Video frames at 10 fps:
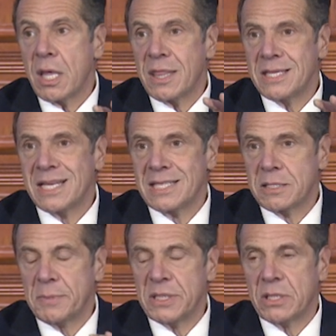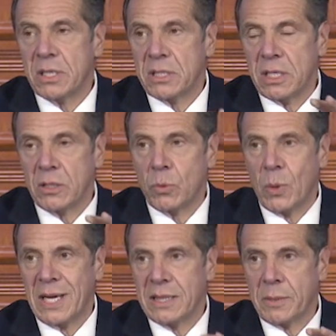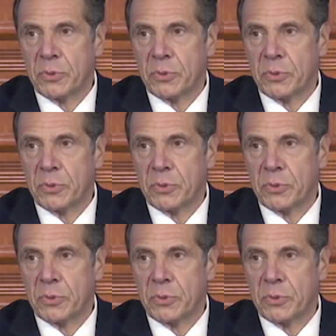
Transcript: this has to be done in a way that